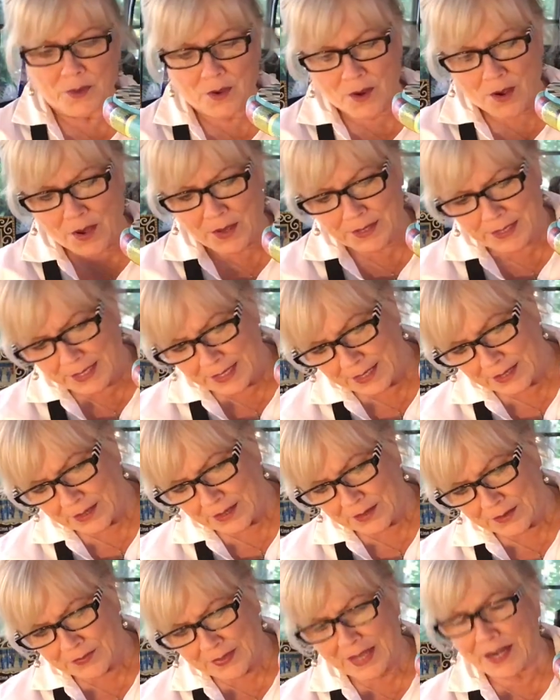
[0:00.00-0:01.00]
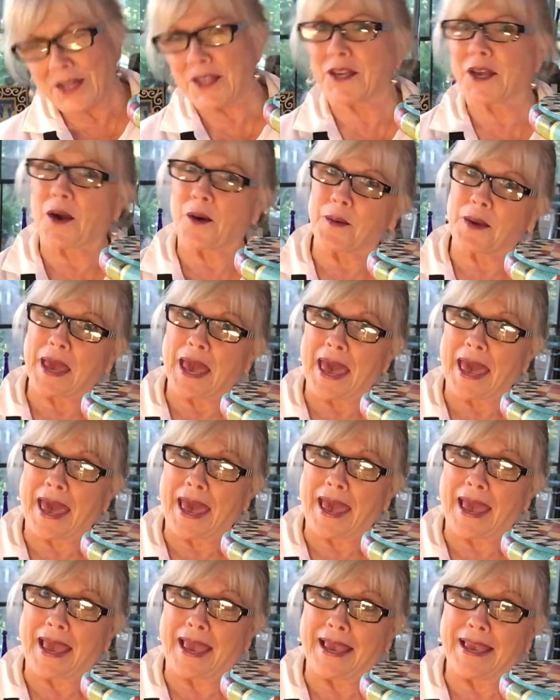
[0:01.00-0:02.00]
They're on here. They look
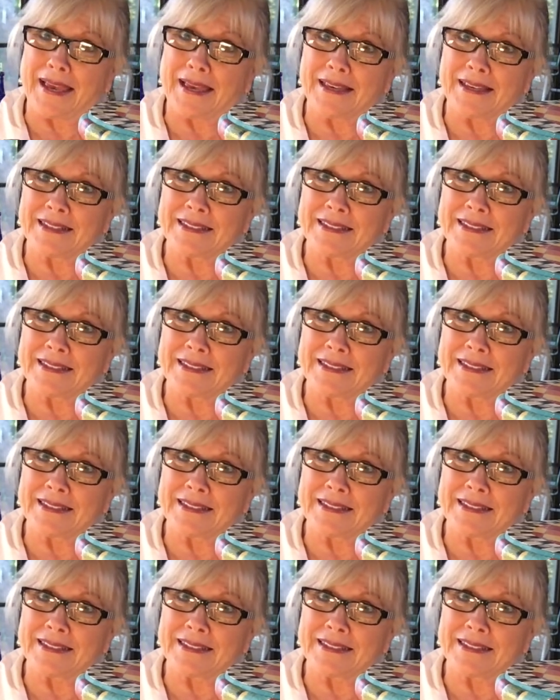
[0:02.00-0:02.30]
okay.